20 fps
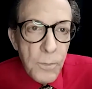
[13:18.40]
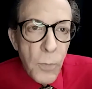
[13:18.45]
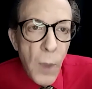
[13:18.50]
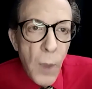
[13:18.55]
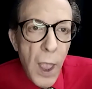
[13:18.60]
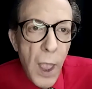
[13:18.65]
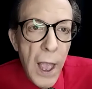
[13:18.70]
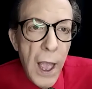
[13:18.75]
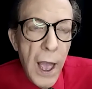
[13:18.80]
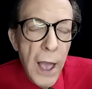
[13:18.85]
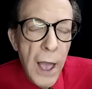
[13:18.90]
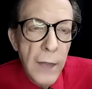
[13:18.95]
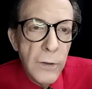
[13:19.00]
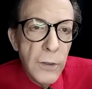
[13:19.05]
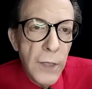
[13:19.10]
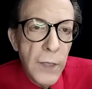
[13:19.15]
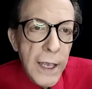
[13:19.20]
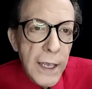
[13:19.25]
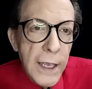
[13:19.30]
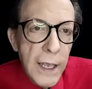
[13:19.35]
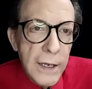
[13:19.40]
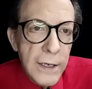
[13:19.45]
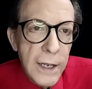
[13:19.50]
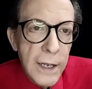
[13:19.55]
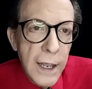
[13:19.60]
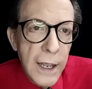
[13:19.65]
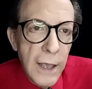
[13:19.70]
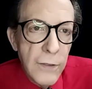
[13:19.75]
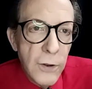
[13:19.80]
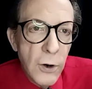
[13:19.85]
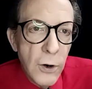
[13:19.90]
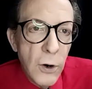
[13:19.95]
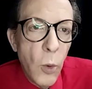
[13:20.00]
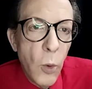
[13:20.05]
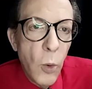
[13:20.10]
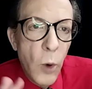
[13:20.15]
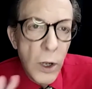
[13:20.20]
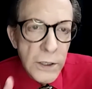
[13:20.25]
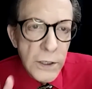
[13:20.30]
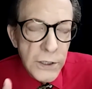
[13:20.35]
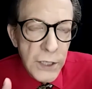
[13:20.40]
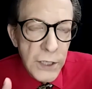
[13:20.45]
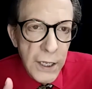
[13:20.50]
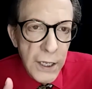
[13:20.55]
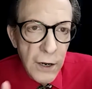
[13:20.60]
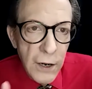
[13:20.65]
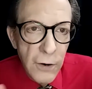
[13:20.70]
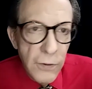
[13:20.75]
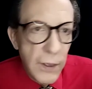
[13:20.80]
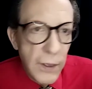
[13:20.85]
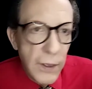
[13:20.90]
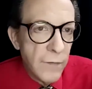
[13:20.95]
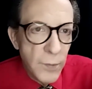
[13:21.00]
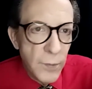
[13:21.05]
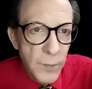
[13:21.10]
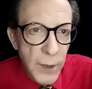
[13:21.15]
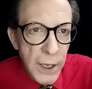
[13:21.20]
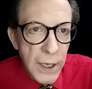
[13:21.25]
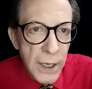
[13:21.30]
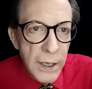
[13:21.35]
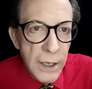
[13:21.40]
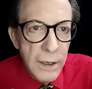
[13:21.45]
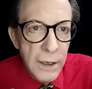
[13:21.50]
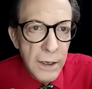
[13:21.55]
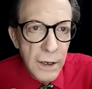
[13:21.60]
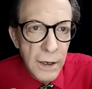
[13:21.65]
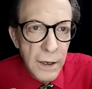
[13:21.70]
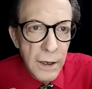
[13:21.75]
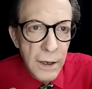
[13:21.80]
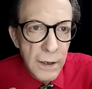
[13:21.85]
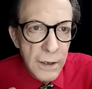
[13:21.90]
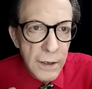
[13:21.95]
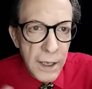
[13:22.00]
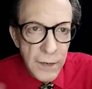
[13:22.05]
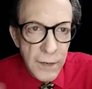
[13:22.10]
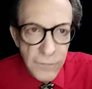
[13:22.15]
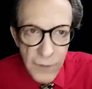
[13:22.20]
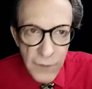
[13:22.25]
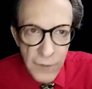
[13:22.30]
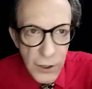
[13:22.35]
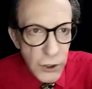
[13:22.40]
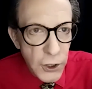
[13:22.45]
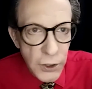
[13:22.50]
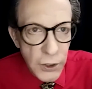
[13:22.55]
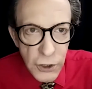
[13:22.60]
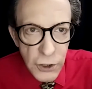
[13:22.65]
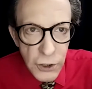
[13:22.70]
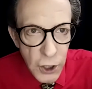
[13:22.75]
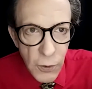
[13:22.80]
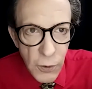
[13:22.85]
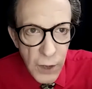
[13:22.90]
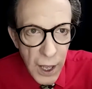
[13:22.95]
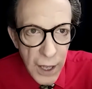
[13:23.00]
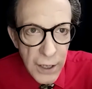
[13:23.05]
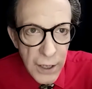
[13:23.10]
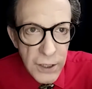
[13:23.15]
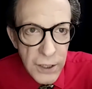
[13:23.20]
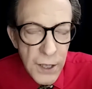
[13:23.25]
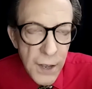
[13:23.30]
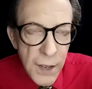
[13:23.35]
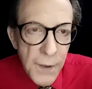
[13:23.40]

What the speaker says: And they get together once a year. They have a big convention showcase,